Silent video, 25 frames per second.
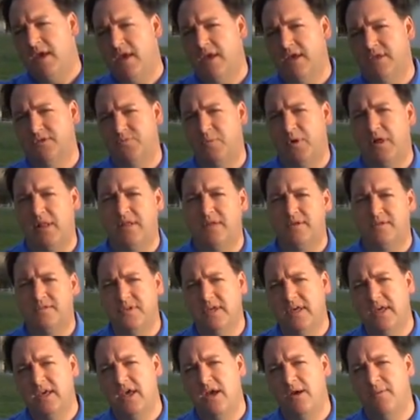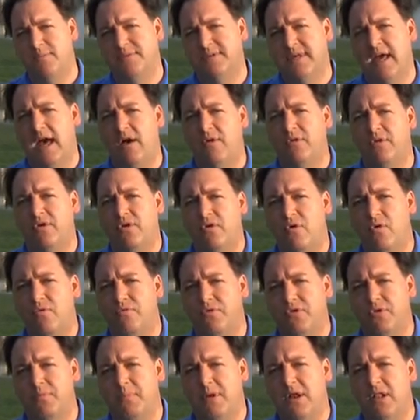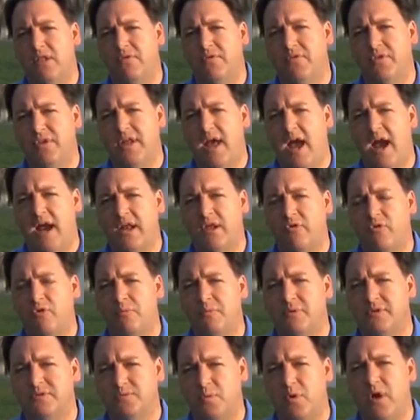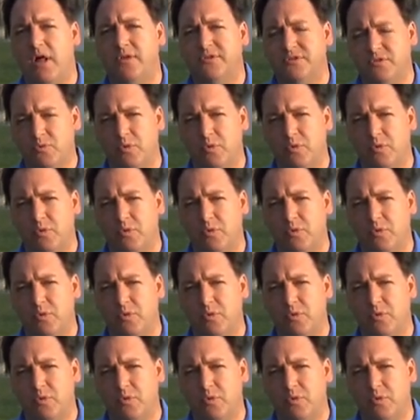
as well as it comes out over the middle of the dining room as well.